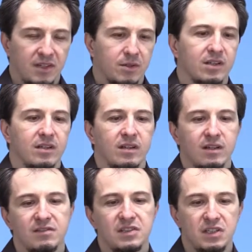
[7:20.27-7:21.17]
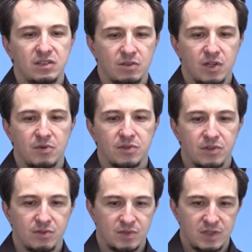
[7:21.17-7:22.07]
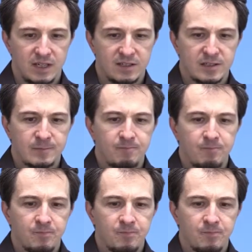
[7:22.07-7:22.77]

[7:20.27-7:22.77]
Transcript: I don't even need to go into those details.